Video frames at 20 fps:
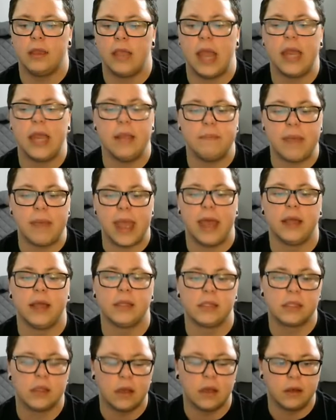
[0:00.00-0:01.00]
any
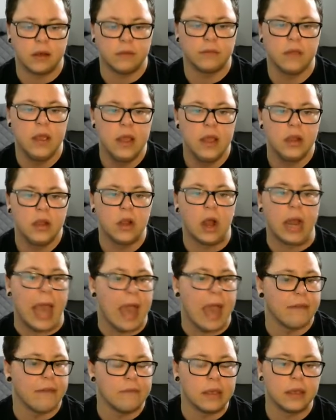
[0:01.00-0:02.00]
bans of not
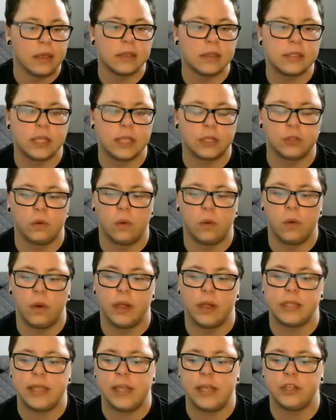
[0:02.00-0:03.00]
having sexual
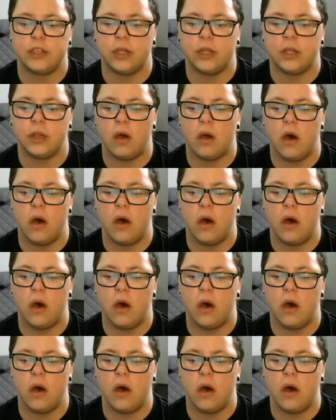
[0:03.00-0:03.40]
orientation